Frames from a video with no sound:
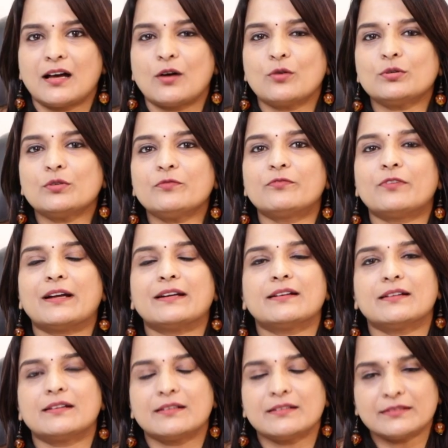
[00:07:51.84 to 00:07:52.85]
Out of
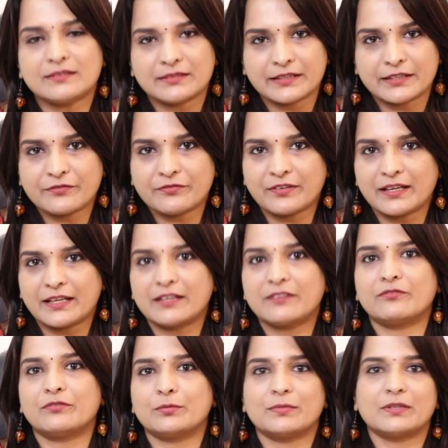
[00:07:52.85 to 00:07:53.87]

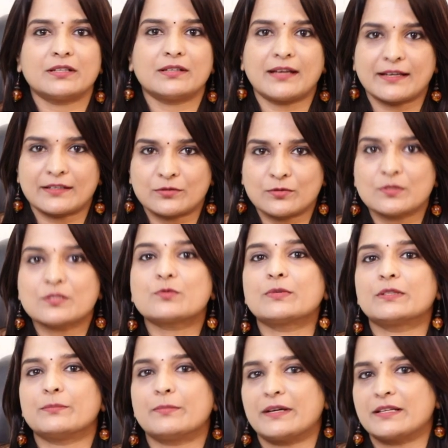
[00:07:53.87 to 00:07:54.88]
135 women diagnosed
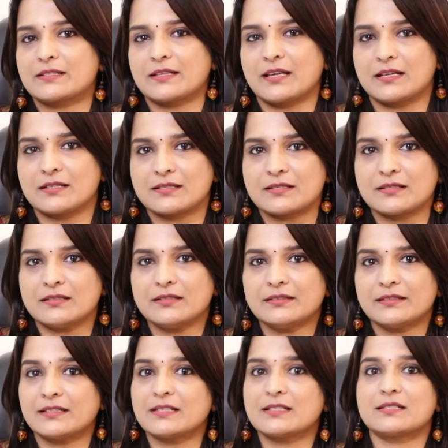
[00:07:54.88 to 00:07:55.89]
with breast cancer,
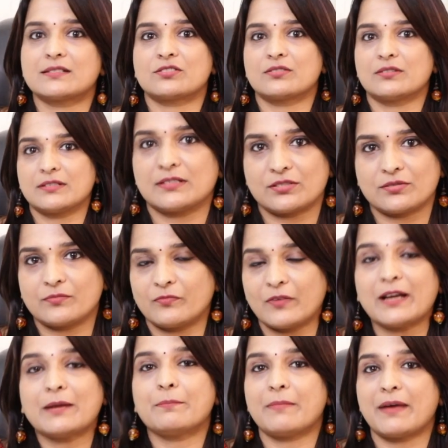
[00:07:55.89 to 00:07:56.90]
there is
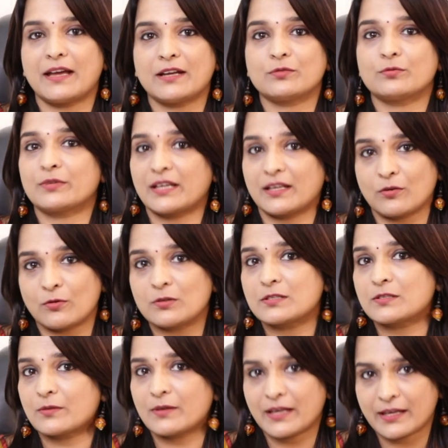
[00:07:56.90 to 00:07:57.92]
one man who can
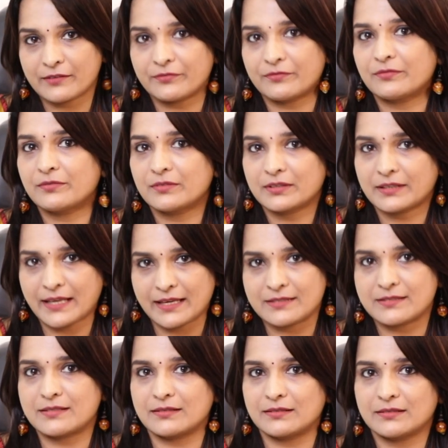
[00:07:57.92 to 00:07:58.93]
also have
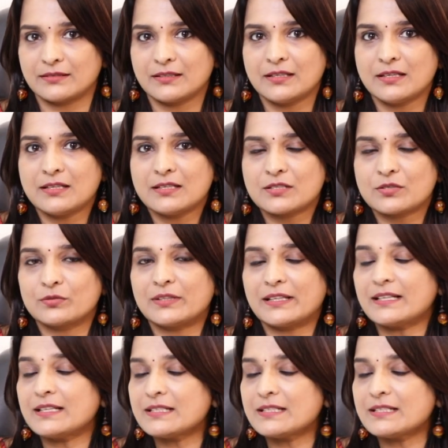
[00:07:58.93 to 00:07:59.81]
cancer. So there